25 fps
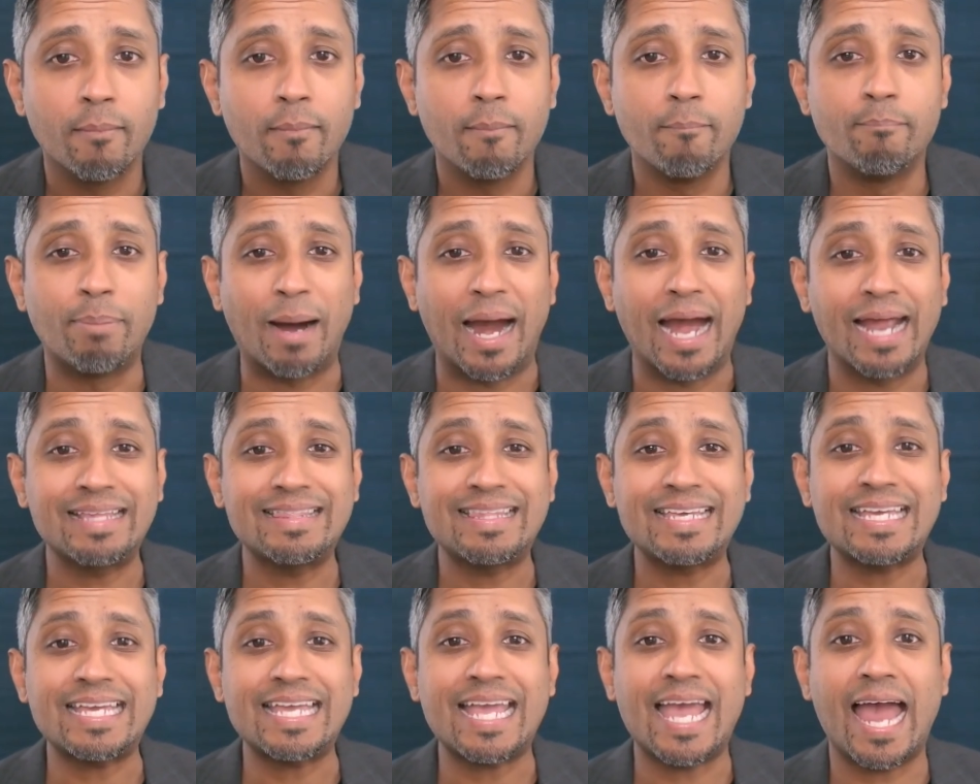by
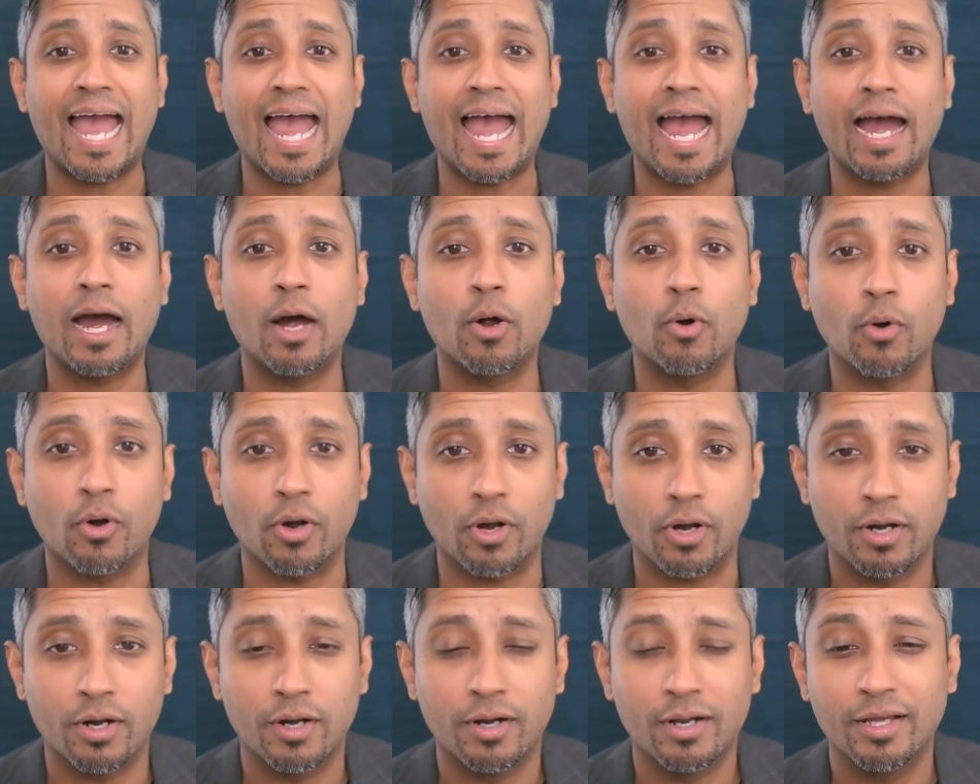the
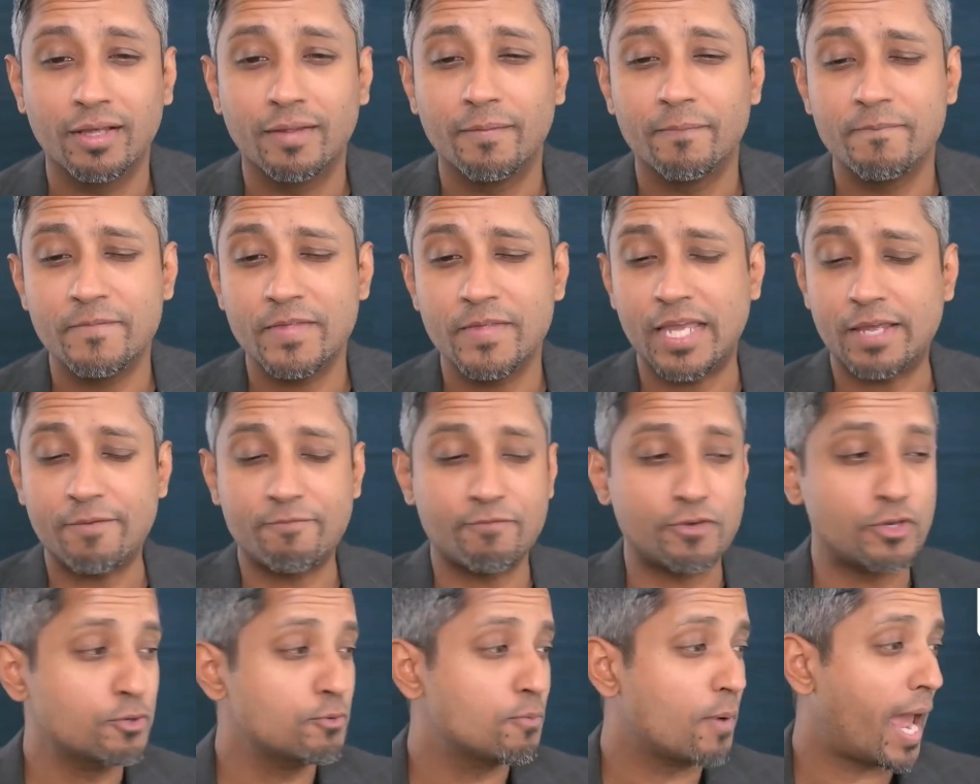hour
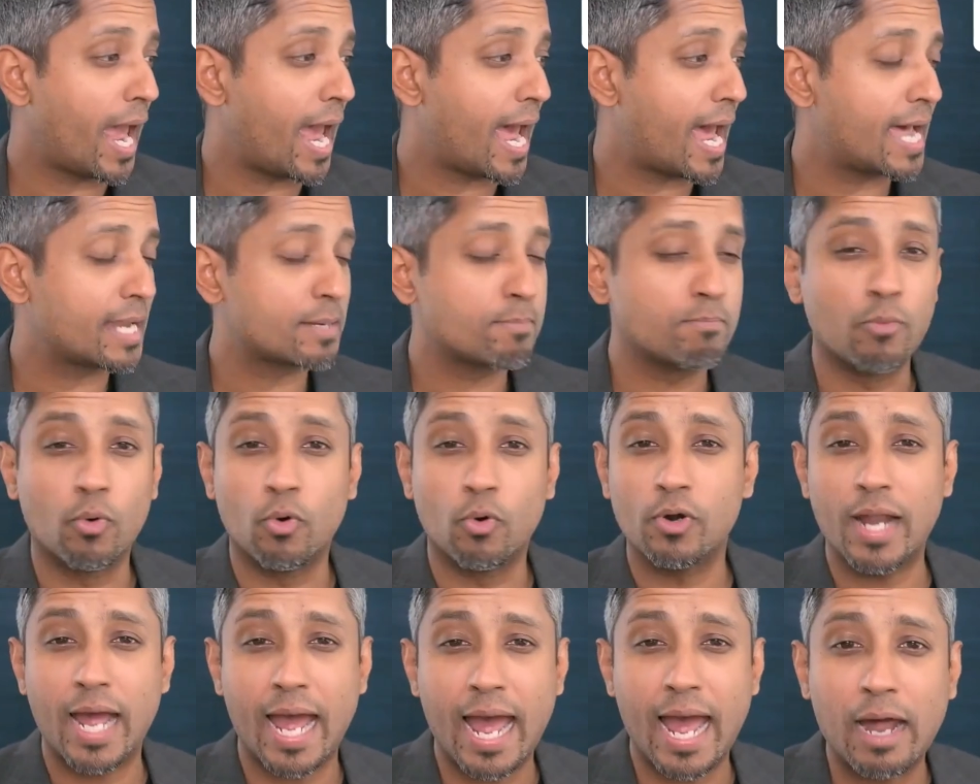if you add
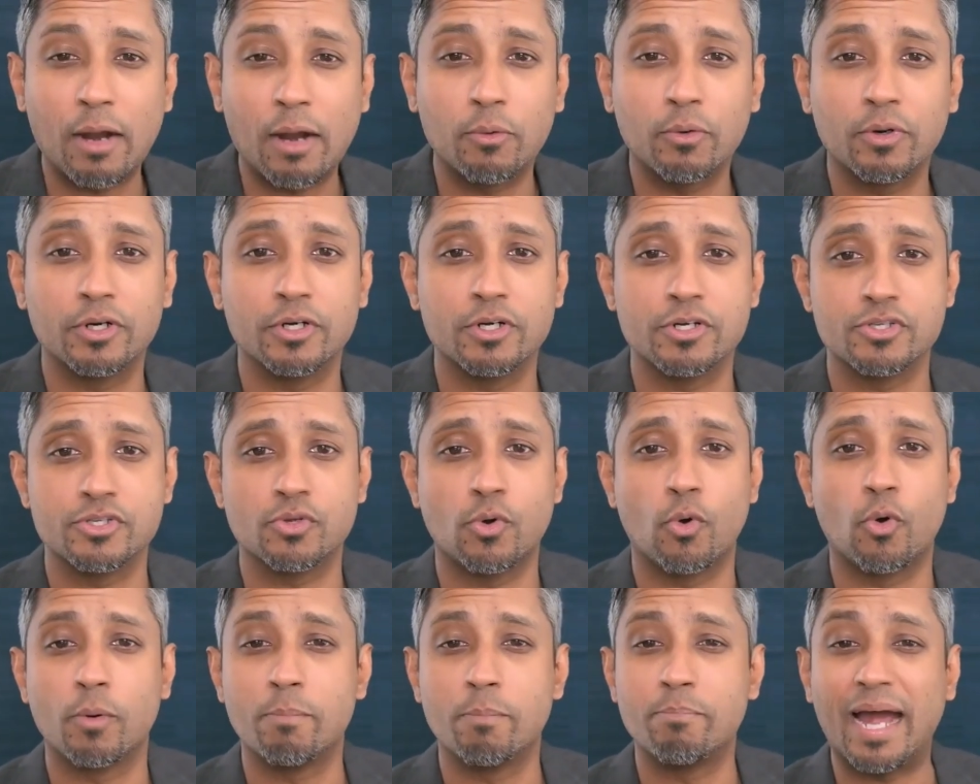more hours
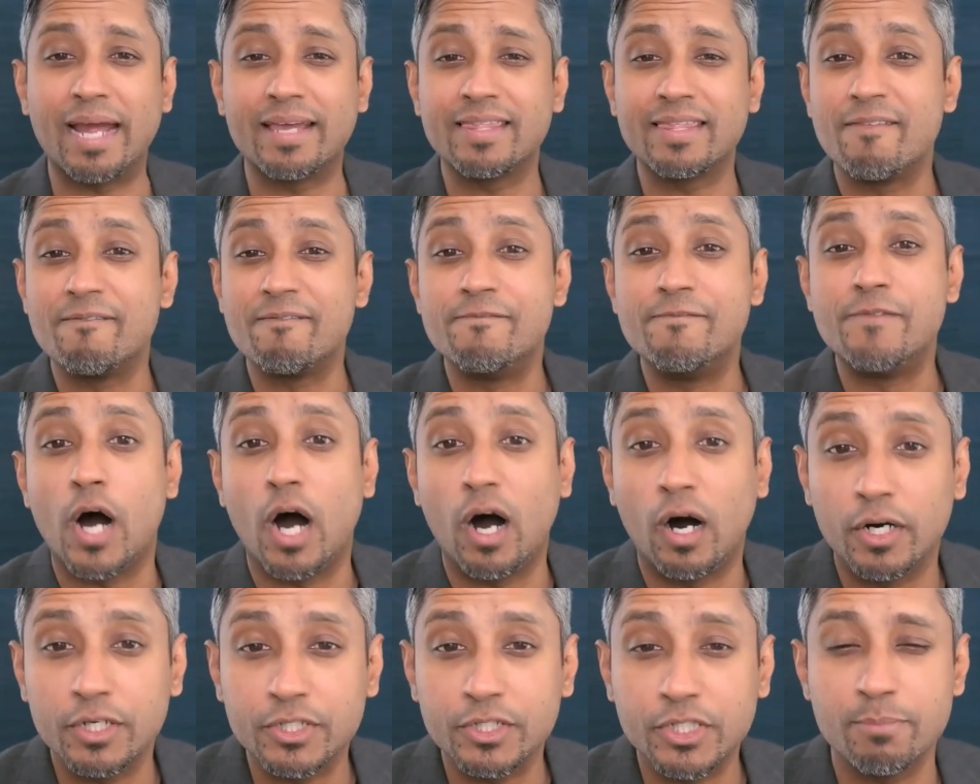or by the
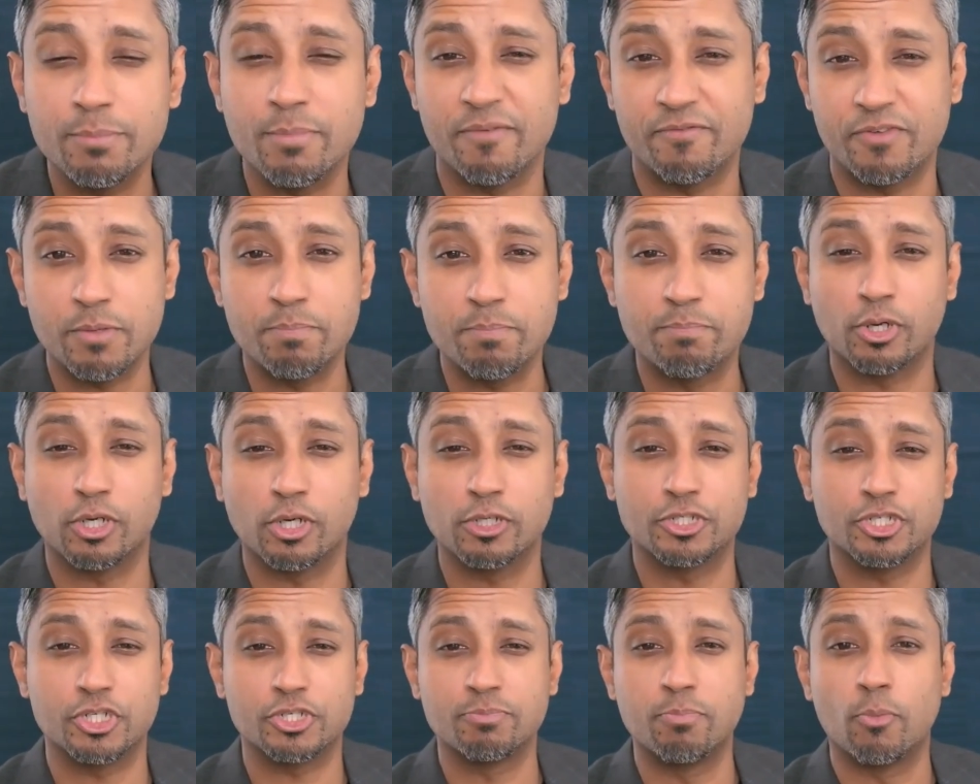volume, if you
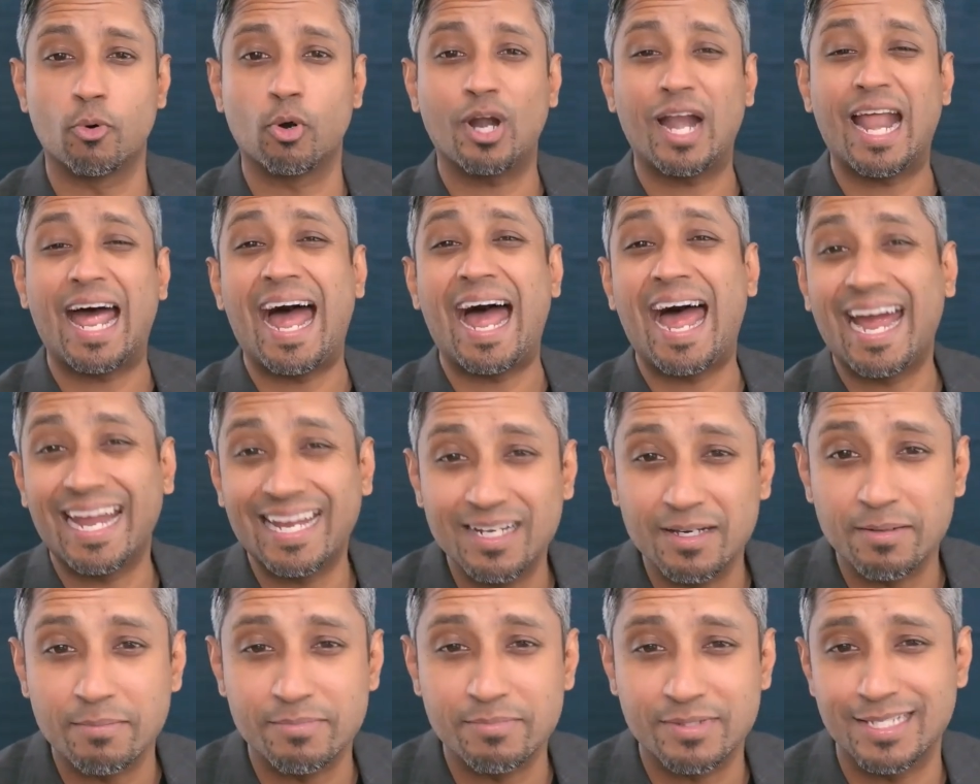purchase more
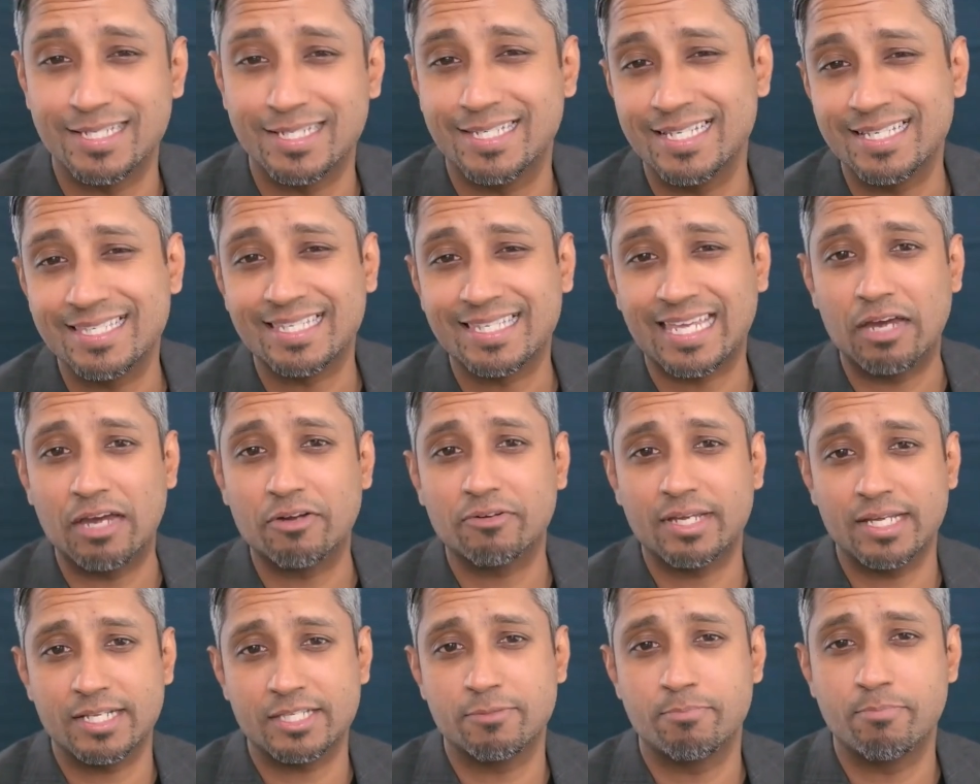items, the discount
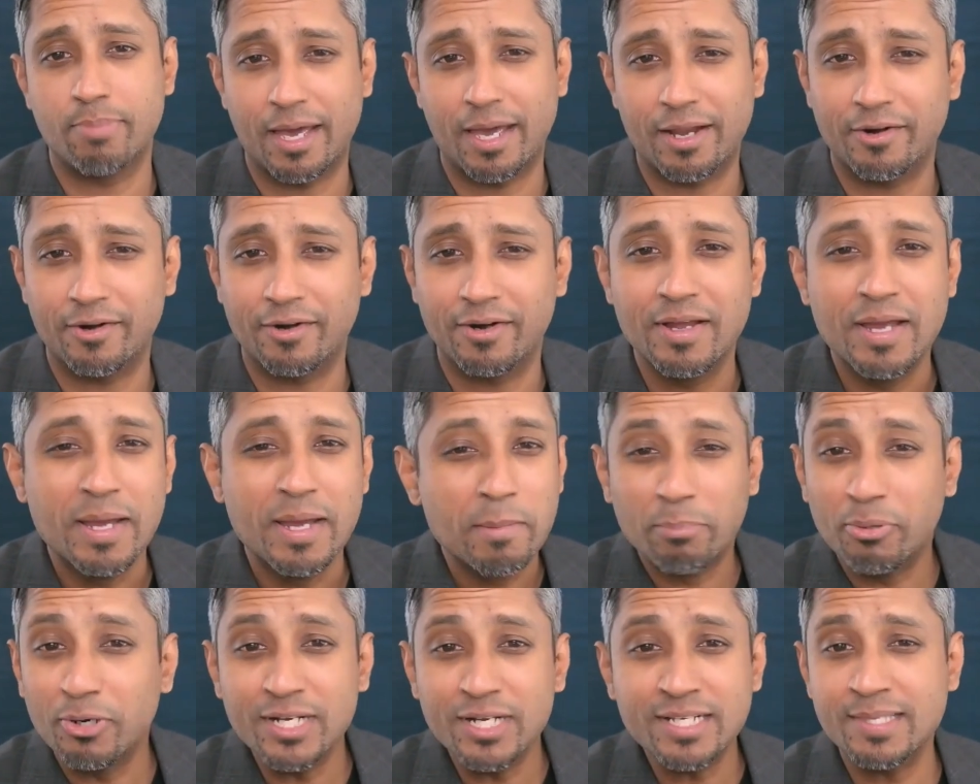gets better.
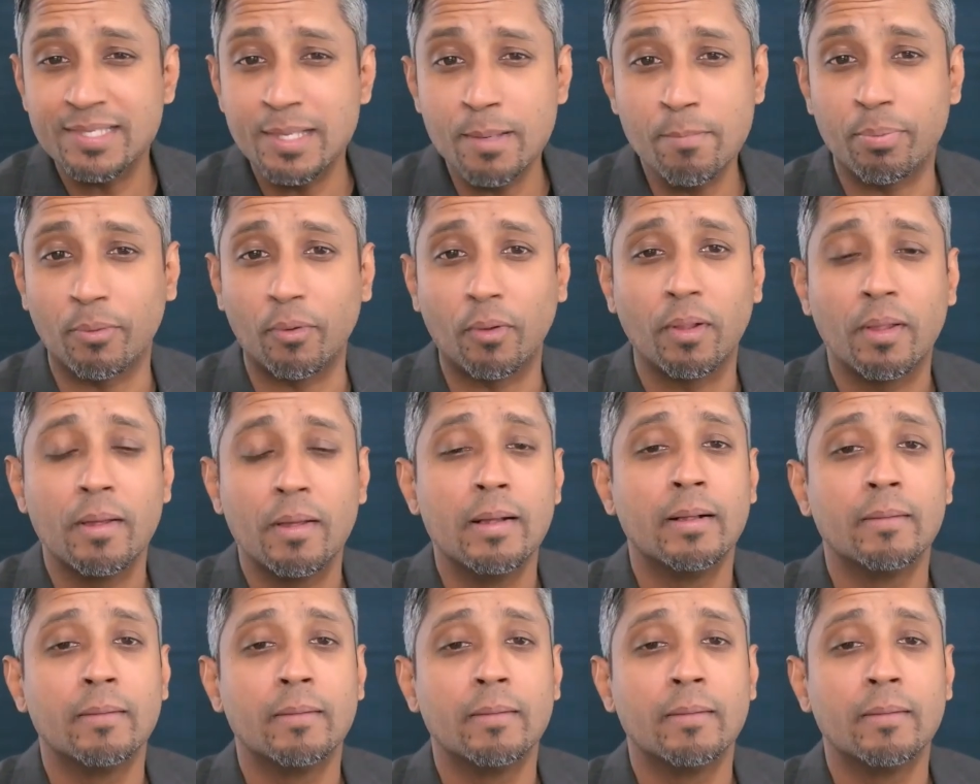Pretty simple.